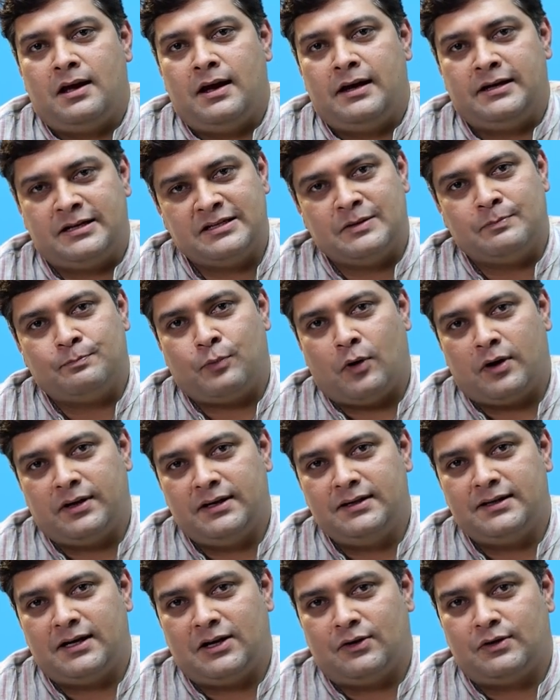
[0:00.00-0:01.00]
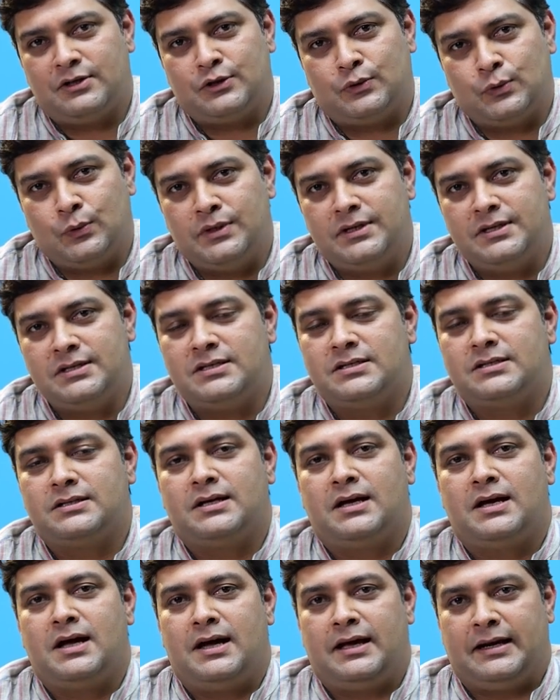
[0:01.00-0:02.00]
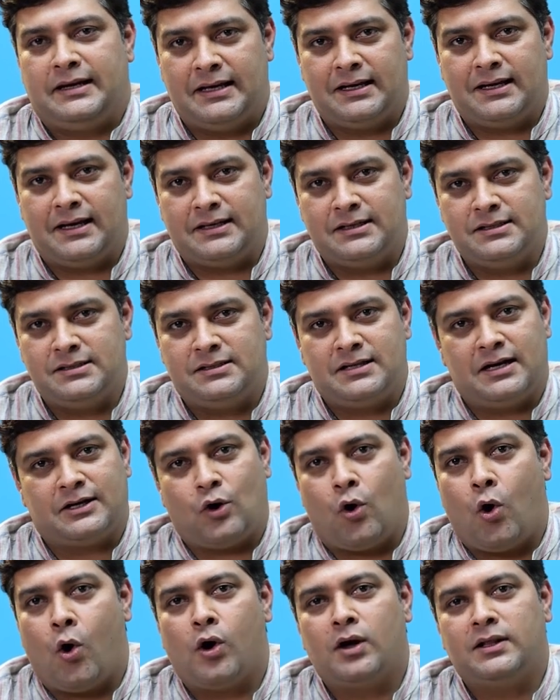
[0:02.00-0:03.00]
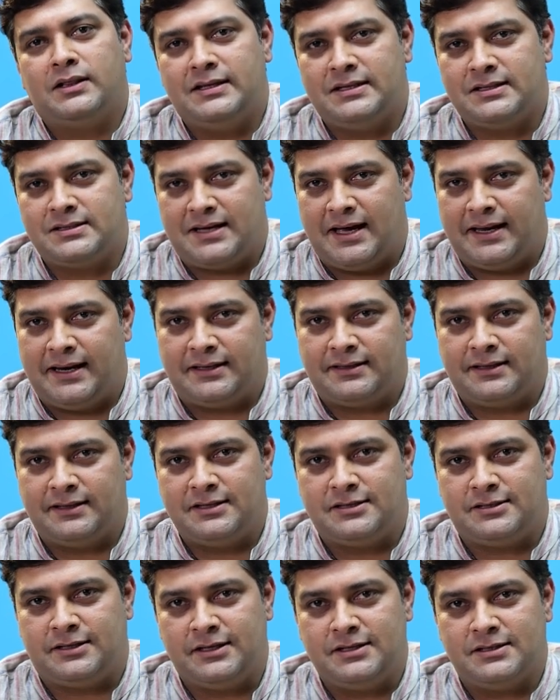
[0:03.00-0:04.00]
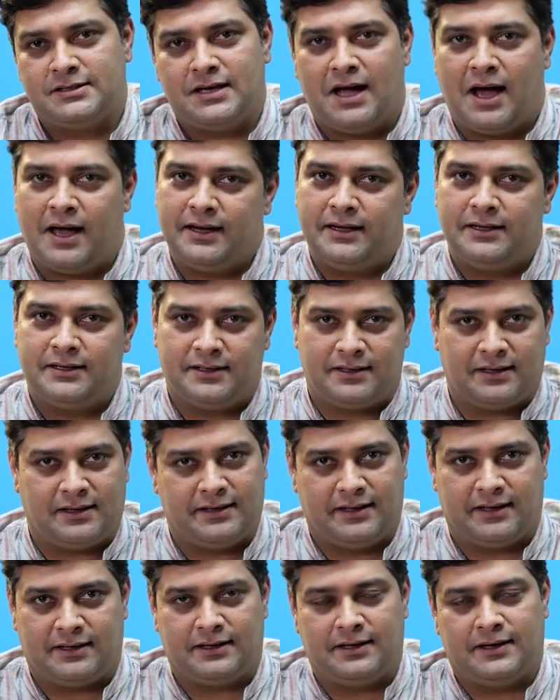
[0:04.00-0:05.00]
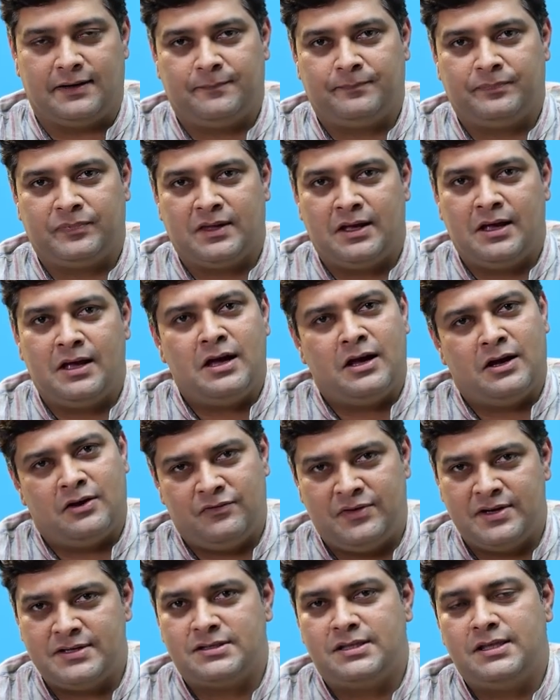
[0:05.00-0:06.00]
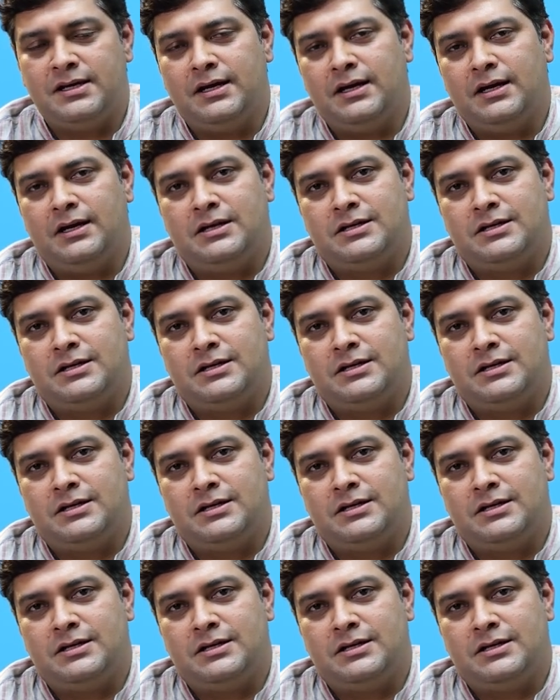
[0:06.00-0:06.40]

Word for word: it is important that our students realize that all these characteristics are interconnected, which they